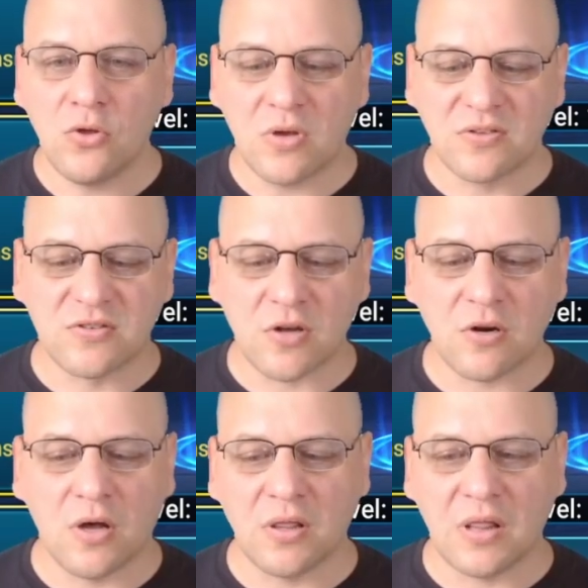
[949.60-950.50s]
you can start
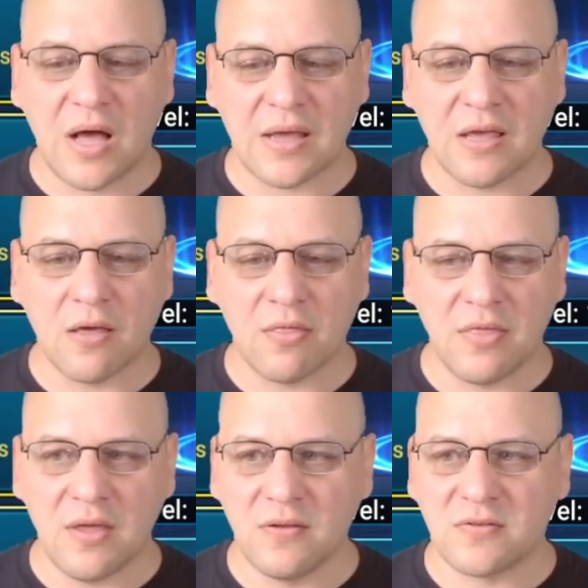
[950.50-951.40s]
unlocking
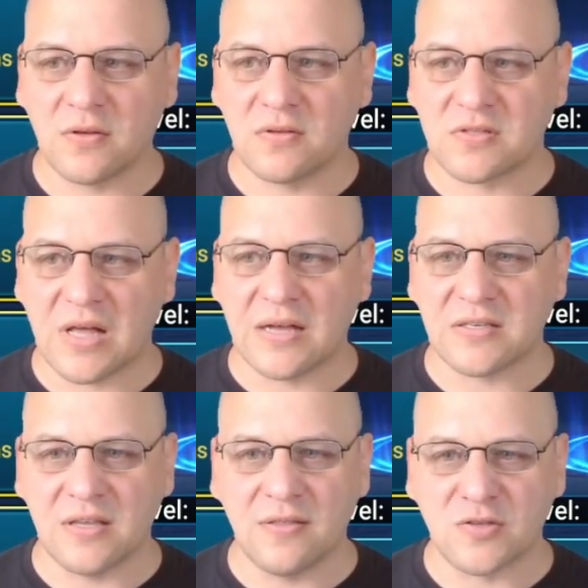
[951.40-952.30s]
these slots
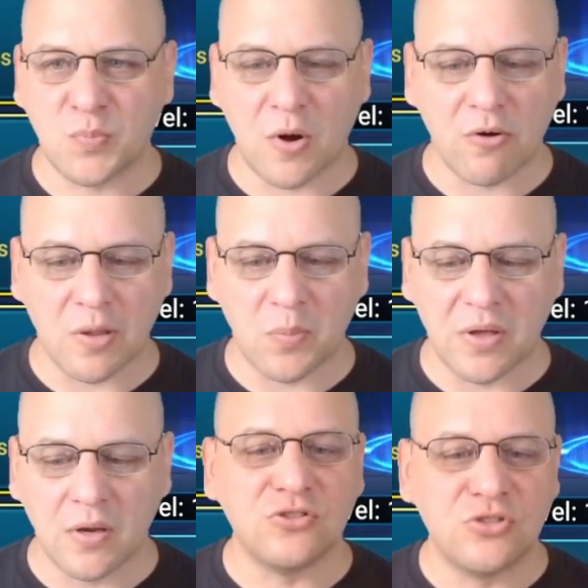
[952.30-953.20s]
in the sparring
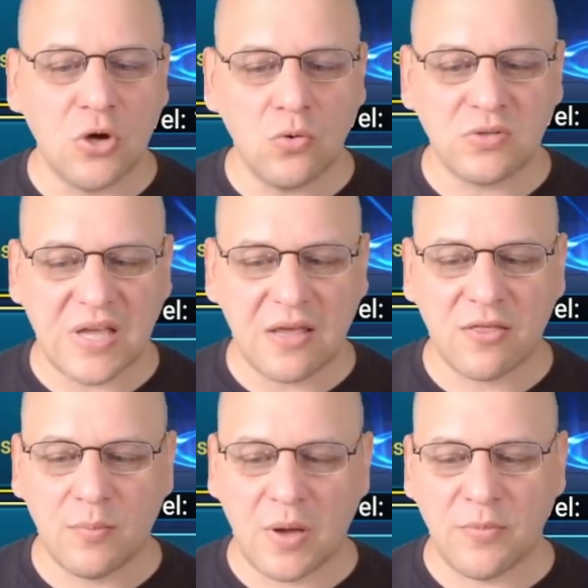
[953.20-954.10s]
pit. Don't take
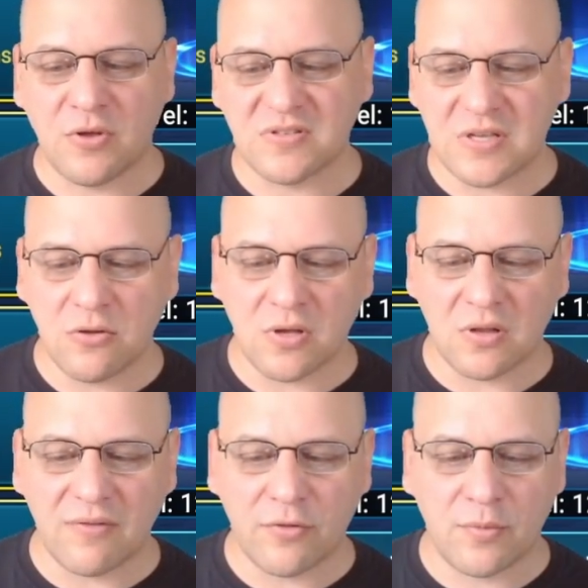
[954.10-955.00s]
them up. You can see you can
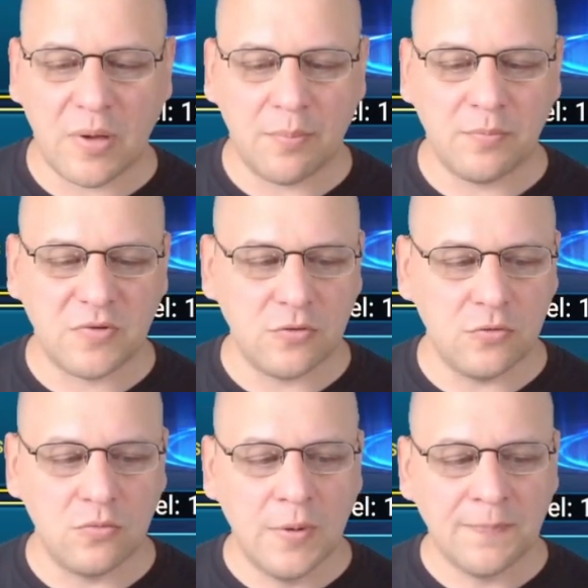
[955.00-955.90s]
level them up
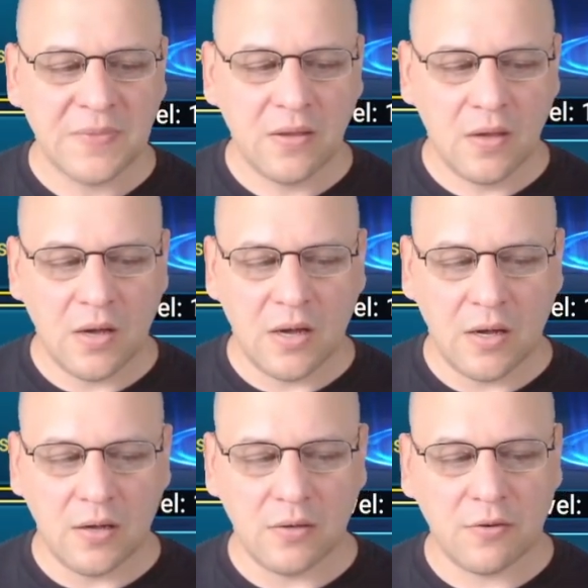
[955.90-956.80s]
to
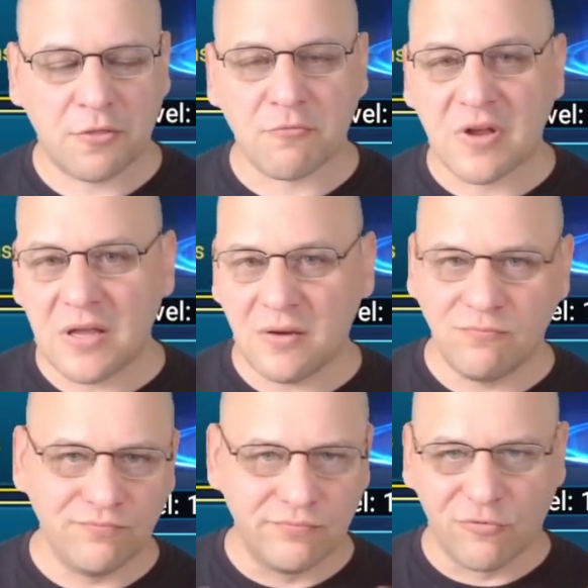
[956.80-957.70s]
3
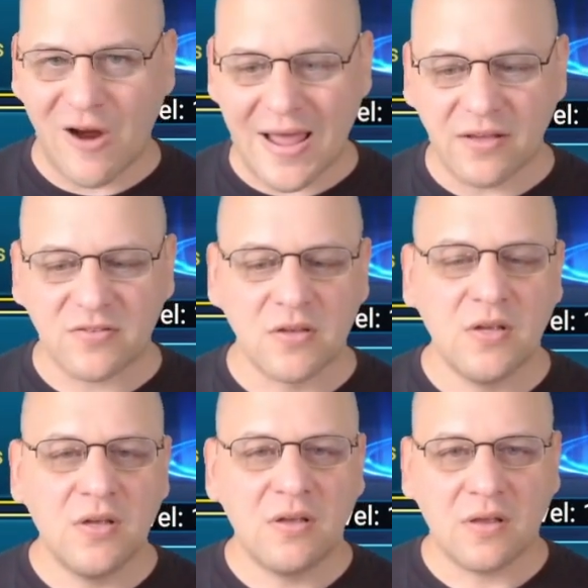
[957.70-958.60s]
ranks.
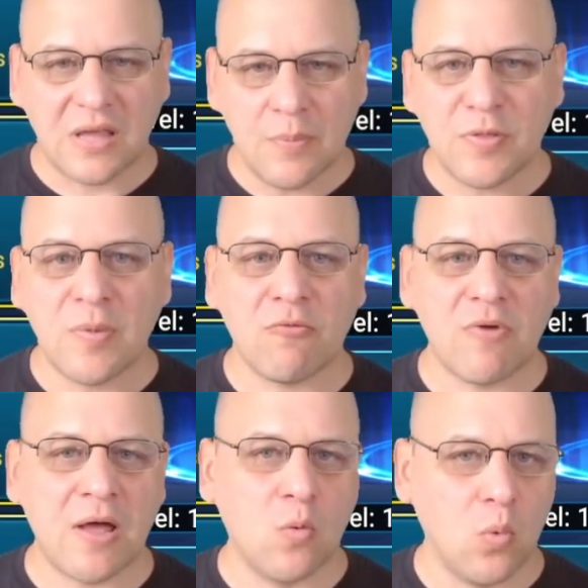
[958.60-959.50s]
Keep them at
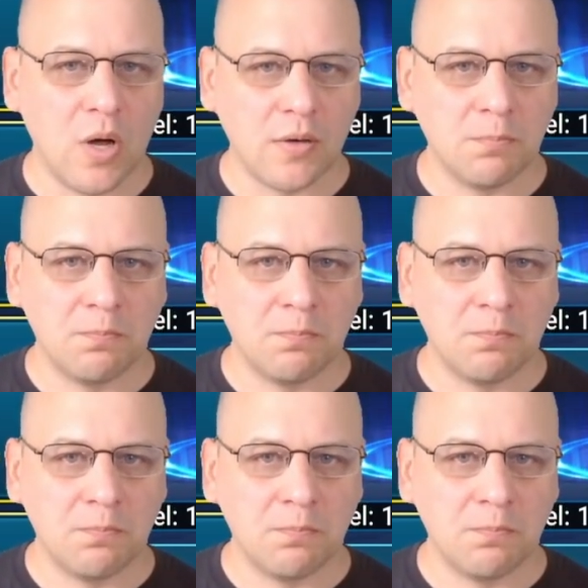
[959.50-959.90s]
rank 1.